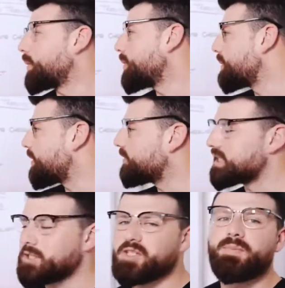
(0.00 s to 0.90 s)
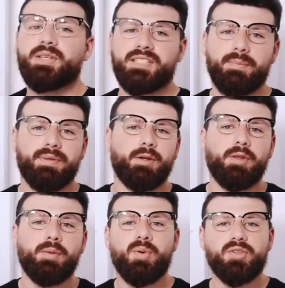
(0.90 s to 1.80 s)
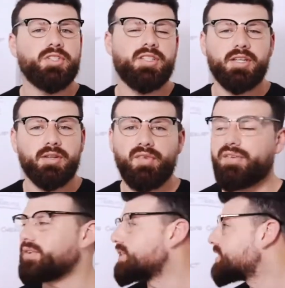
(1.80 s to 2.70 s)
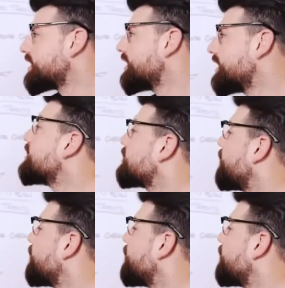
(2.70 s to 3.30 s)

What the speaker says: it would be perfect to just put something on the board just so you can reference. So